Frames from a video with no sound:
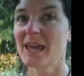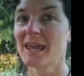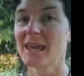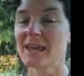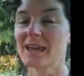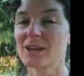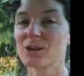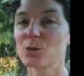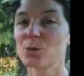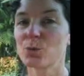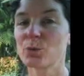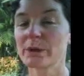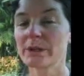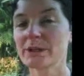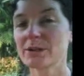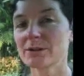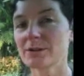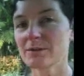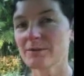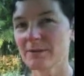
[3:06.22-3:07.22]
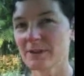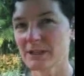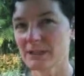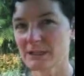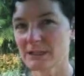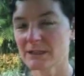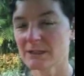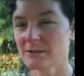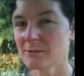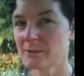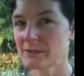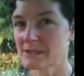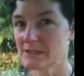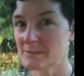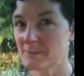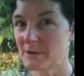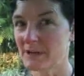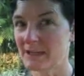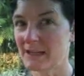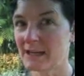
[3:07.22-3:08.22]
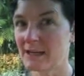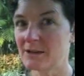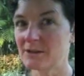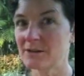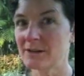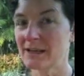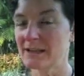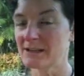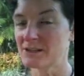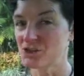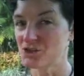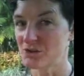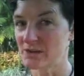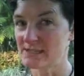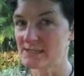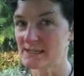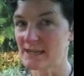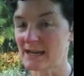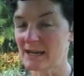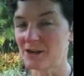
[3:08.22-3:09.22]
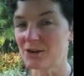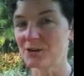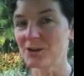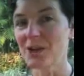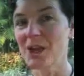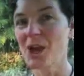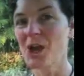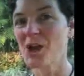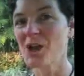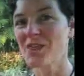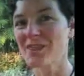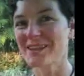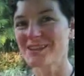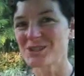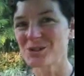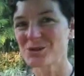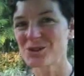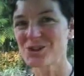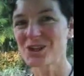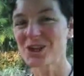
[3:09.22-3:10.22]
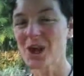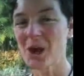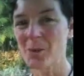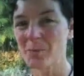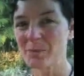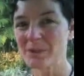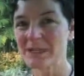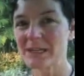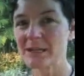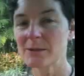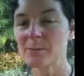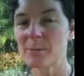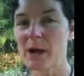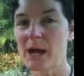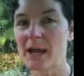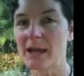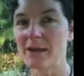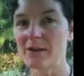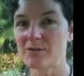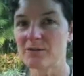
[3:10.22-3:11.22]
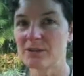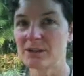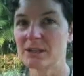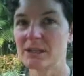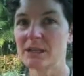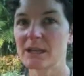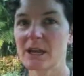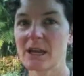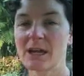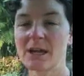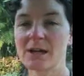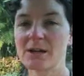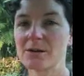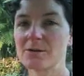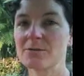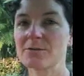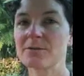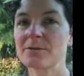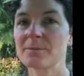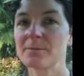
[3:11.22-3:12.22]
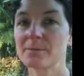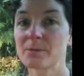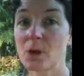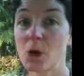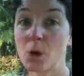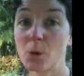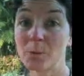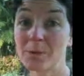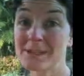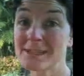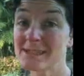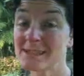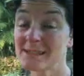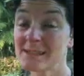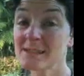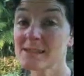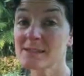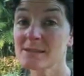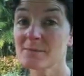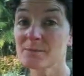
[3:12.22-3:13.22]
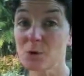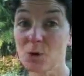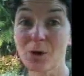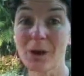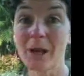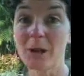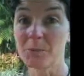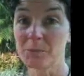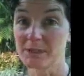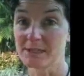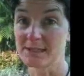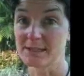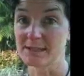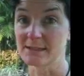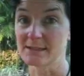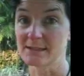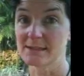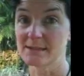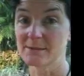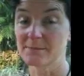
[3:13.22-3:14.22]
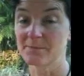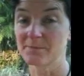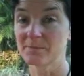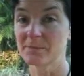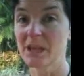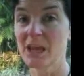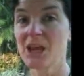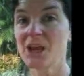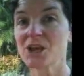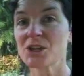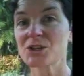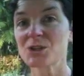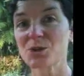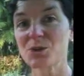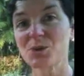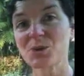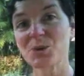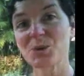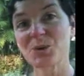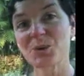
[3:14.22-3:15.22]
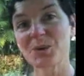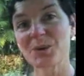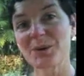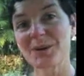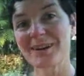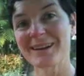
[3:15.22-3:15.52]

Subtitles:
And when you're feeling a little bit spun out and stressed out, that's usually accompanied by a feeling of hopelessness or helplessness. So